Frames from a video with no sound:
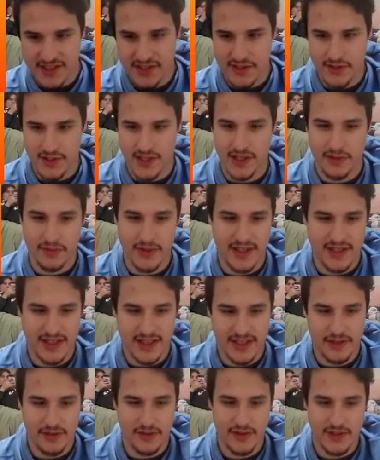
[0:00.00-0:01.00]
Right
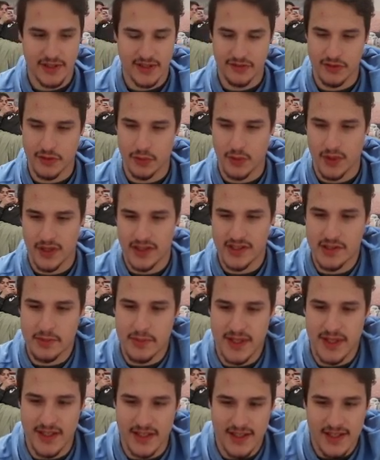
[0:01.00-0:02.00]
now, if you want to
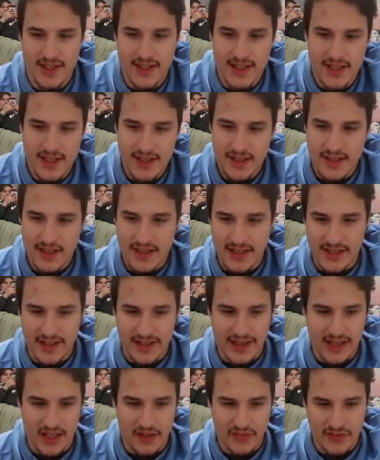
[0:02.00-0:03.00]
be an
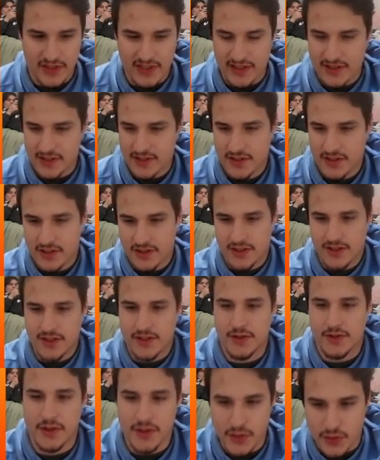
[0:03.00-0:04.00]
alpha tester,
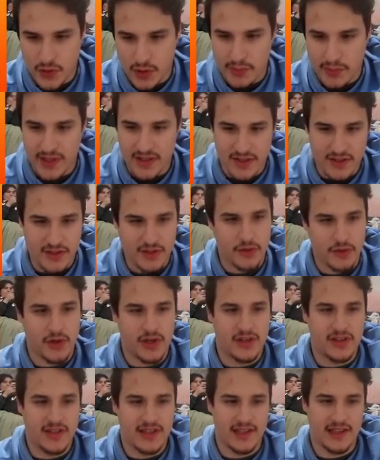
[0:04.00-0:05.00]
you can join my
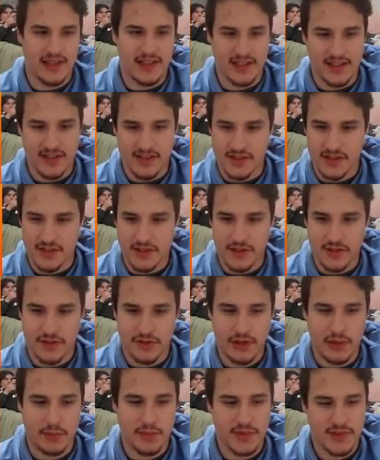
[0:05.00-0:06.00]
Discord, and that link is in the
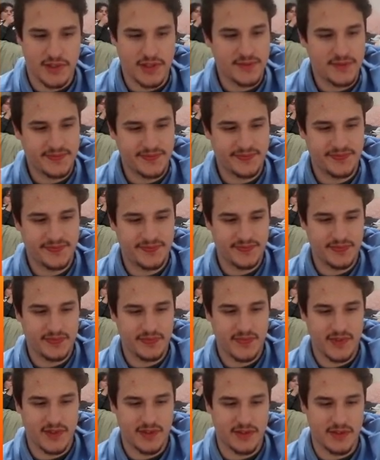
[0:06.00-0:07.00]
description.
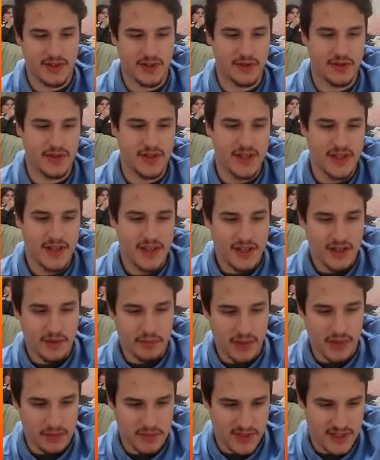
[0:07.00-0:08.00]
So,
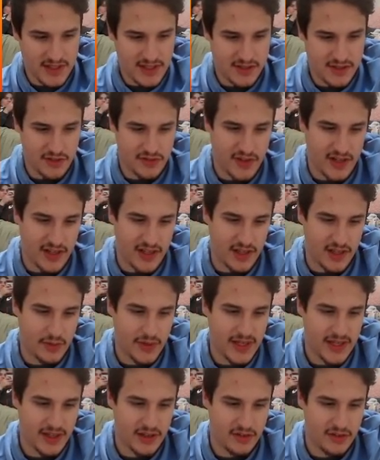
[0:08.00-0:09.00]
Mom says you're finally
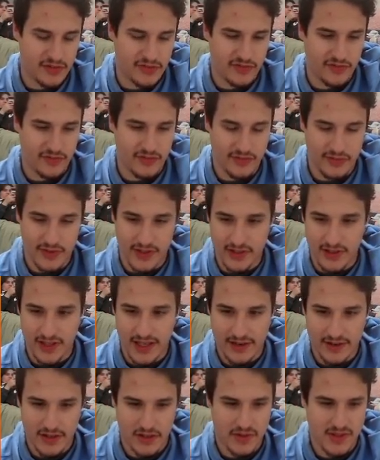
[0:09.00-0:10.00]
awake. Your friend
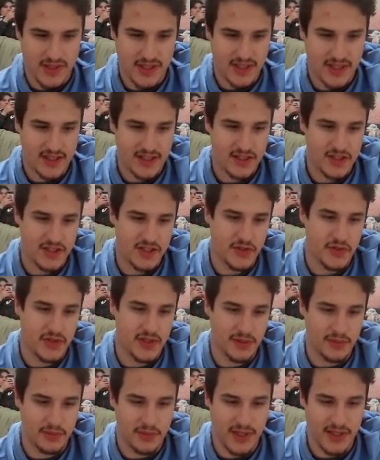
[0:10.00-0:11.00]
Lyra is here. She's
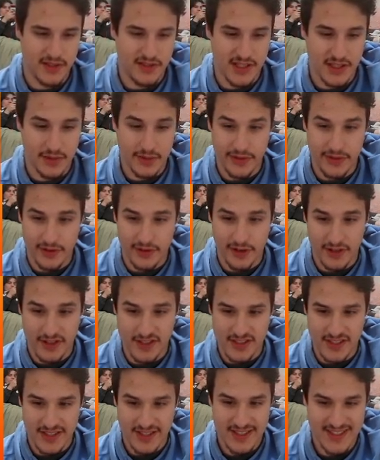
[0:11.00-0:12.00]
doing PT with her
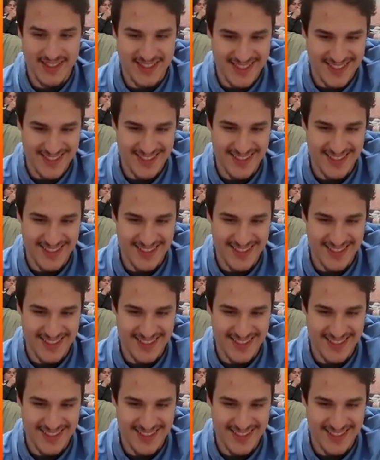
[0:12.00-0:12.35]
Arceus.